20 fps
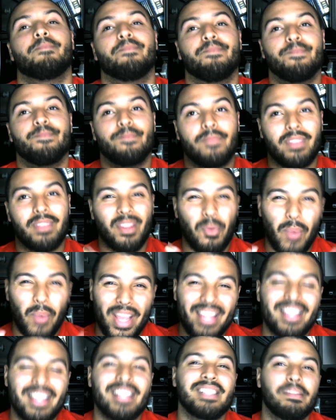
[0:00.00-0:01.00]
the way
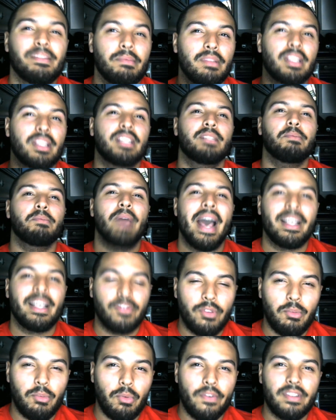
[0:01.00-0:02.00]
these past few
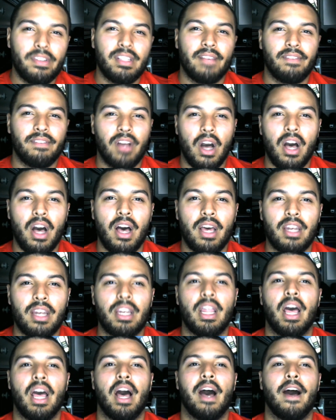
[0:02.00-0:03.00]
movies have gone,
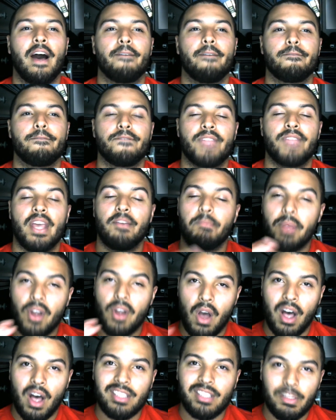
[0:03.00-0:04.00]
they've been
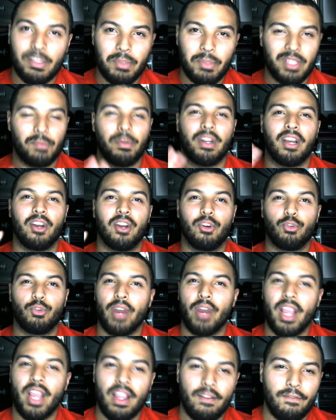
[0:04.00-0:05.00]
awesome. It's been a
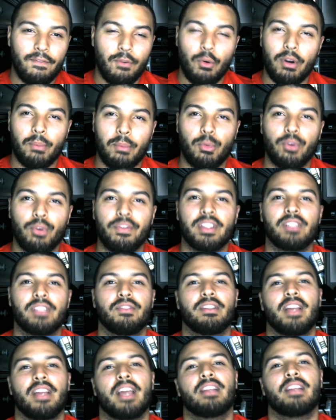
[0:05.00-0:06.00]
great 4 movies for
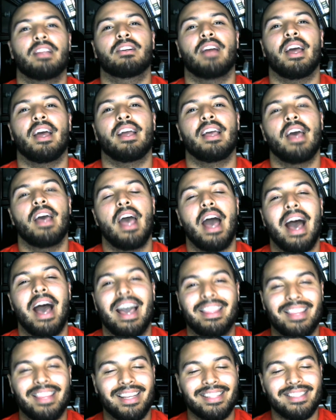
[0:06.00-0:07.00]
Daniel Craig. I think
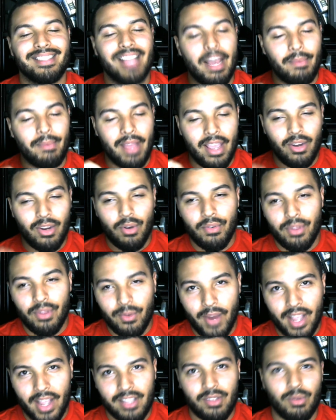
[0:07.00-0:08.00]
it's time to hand over the reins
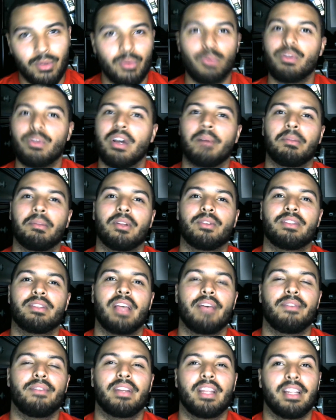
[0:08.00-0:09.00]
to a new 007
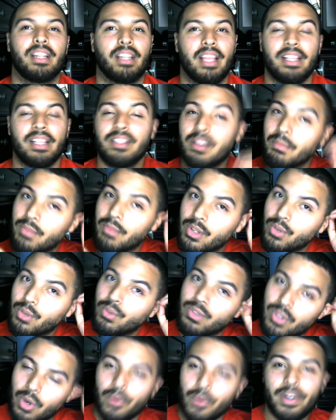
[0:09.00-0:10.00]
and get some new
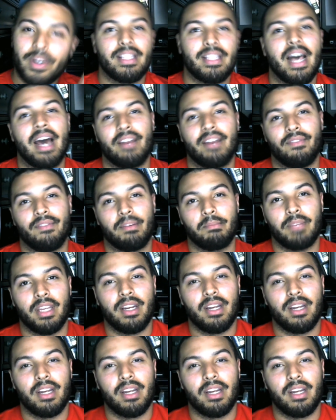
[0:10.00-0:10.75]
stories out of him, you know?